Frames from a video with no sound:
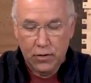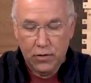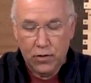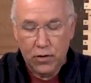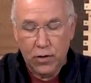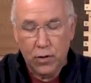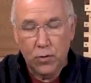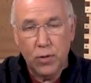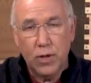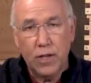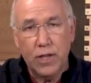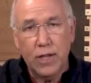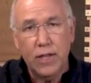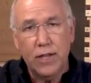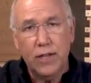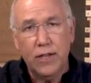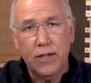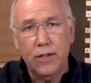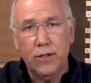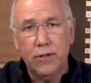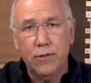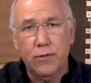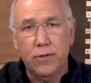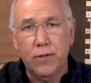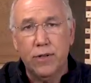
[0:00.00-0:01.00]
So, what do they
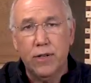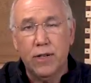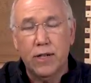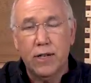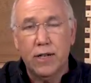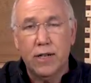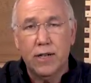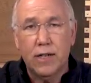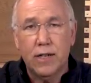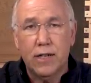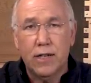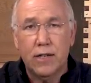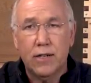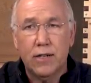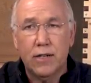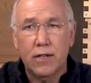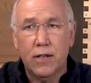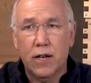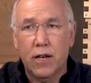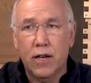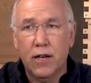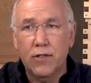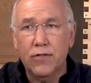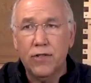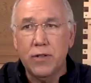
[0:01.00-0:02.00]
do? Uh,
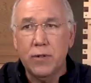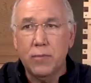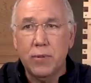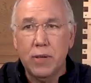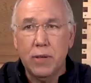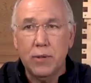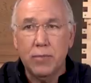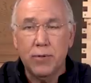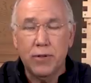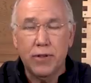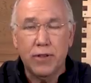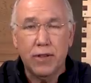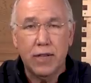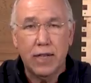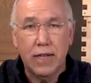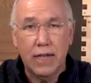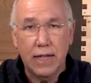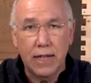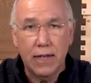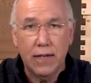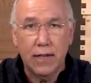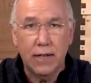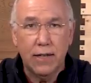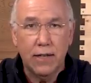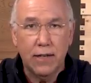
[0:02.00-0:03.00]
often people
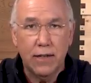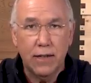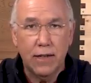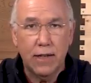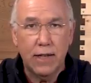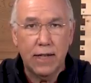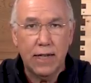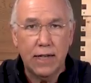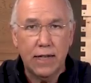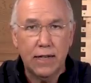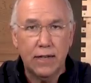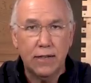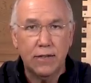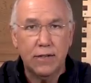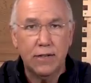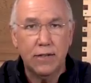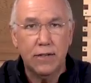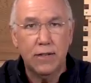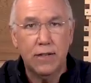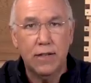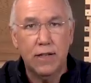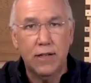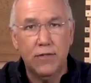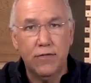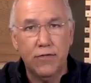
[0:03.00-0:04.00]
think that
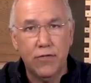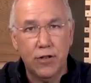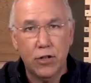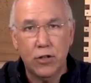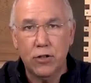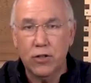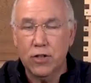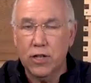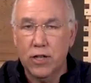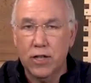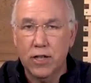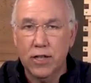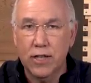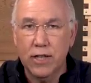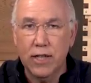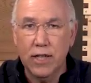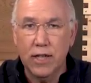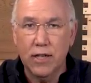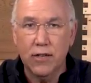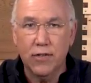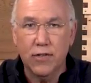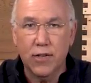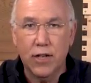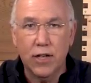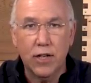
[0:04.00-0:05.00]
a feral colony
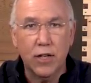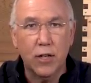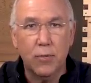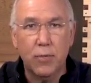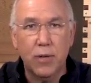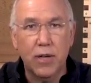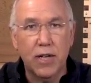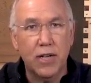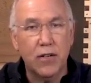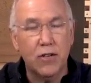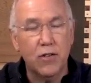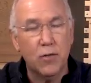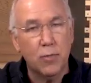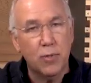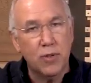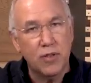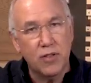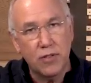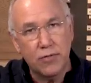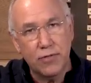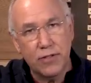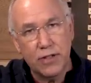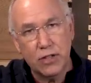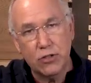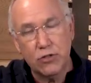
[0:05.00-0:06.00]
has occupied a
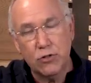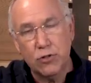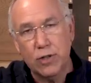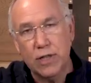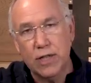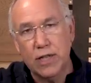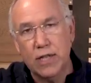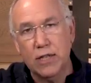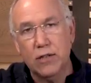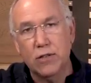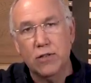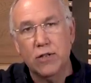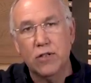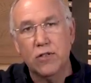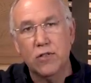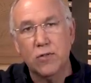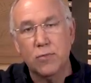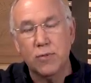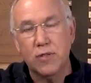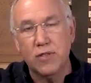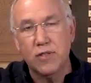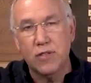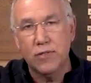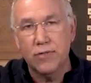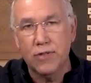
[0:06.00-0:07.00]
specific tree or a
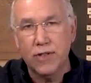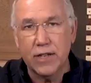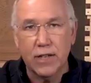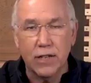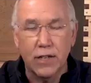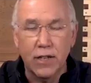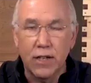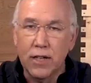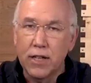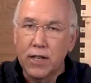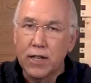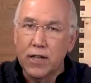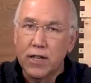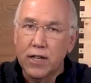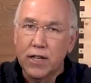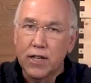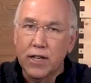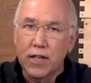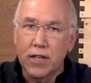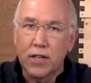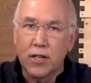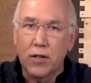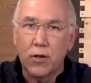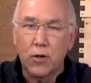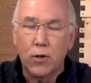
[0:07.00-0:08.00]
specific,
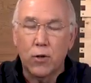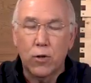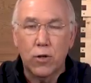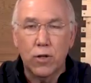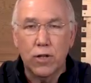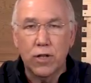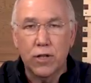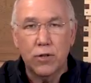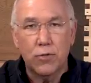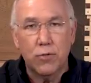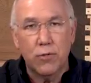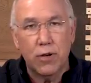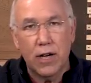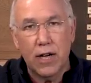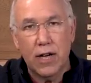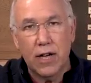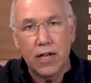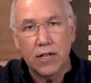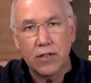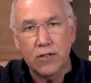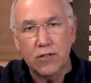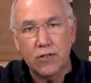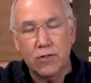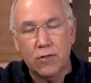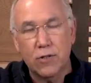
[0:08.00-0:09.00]
you know, hole in the
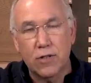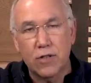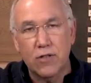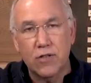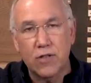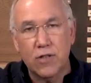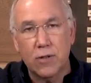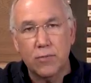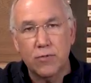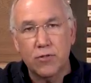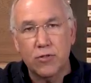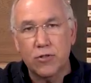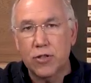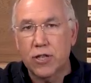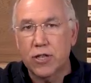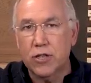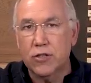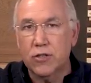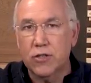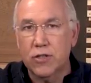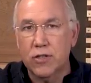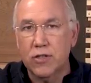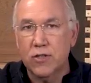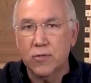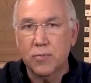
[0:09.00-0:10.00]
rocks or in some
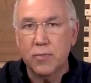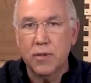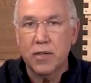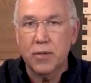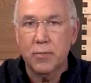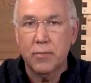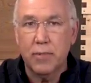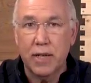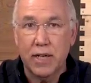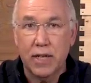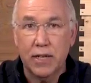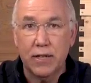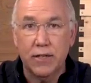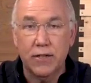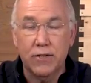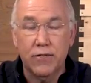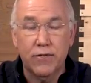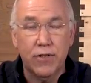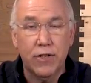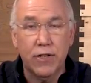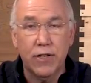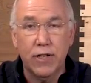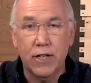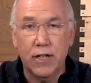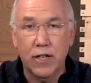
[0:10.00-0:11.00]
structure that's been abandoned.
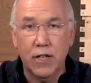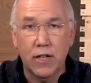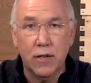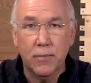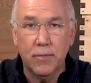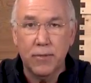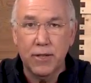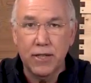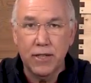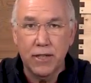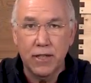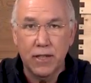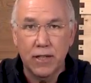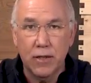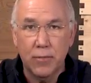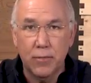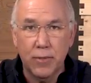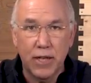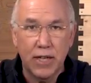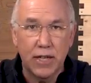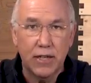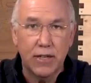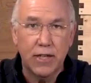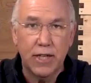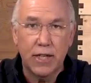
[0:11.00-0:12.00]
Very common in
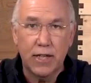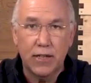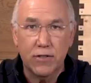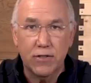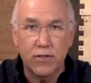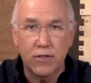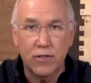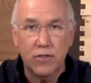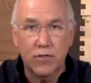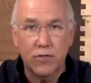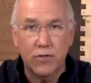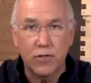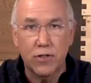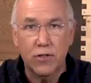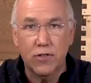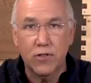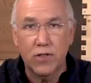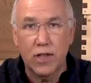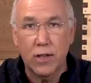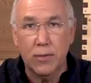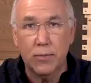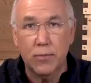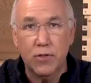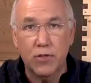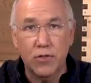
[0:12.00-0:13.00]
abandoned houses, for
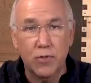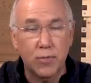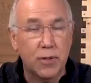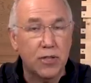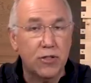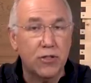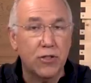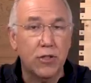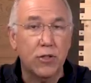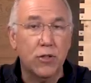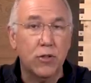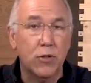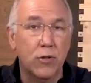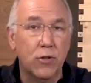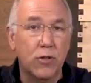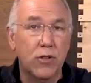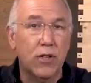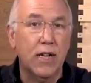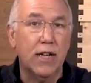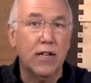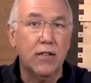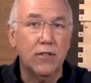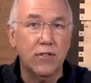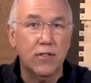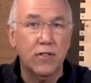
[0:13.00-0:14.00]
example, especially the
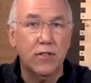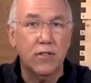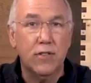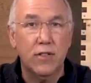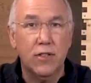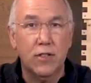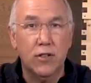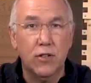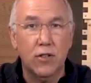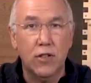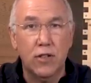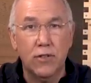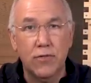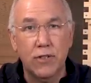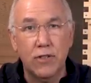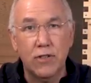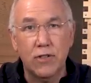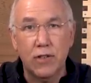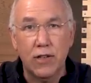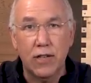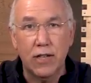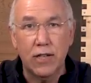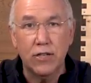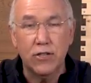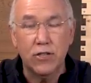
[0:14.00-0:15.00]
older houses that don't have
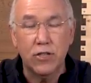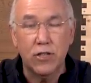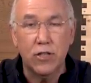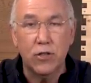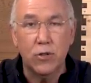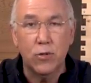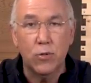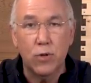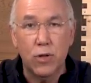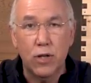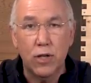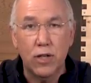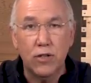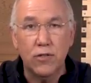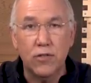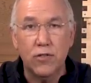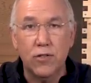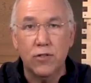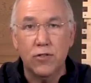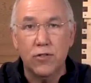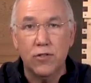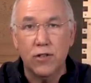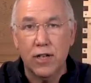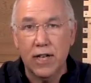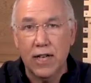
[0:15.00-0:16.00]
insulation in the walls.
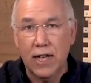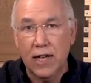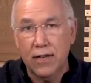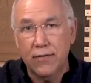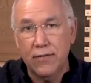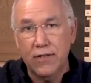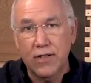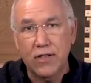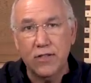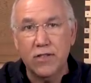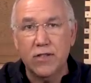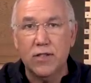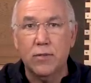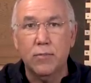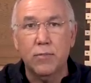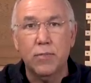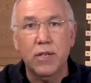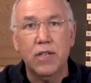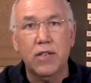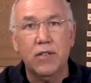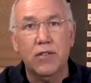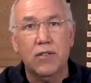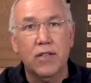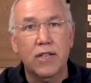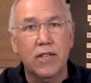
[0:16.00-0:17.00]
Those are cavities that
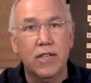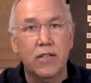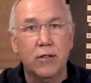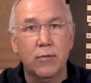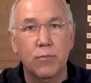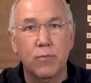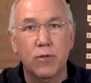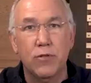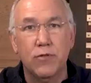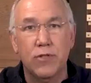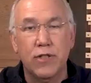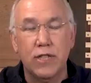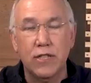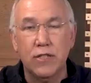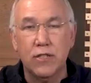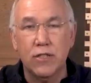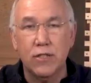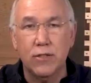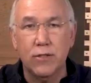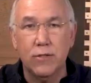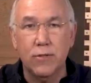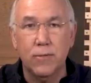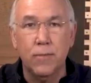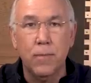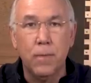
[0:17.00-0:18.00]
bees like to move
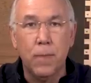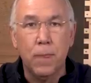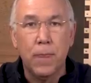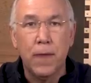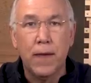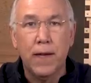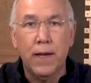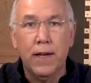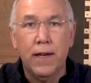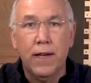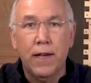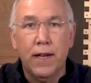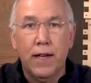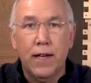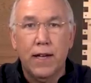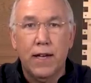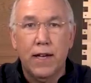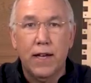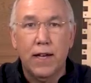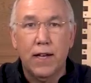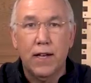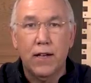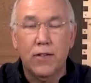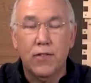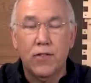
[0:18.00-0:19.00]
into
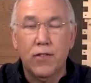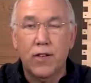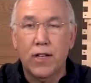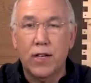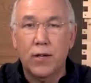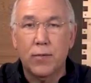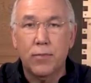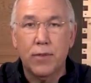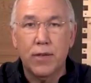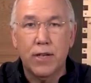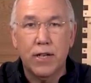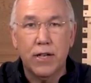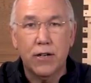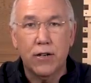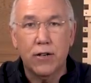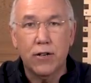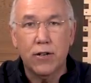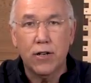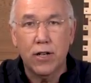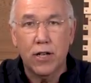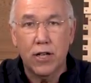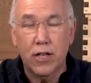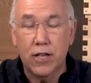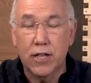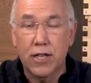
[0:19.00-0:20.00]
and set up their
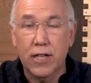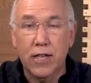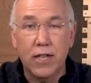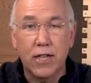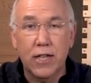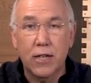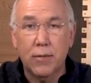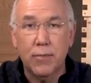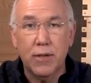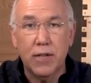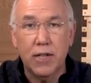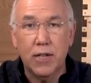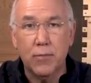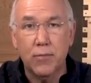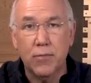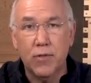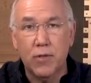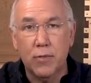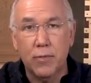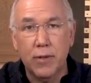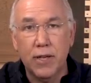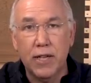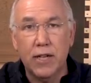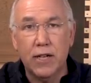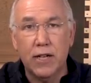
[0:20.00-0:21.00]
colony, and that becomes
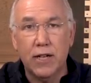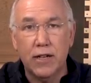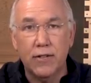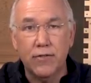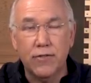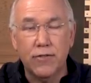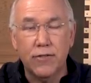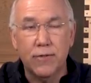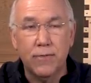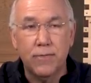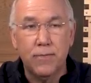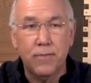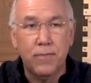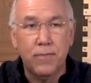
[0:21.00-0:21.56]
the beehive.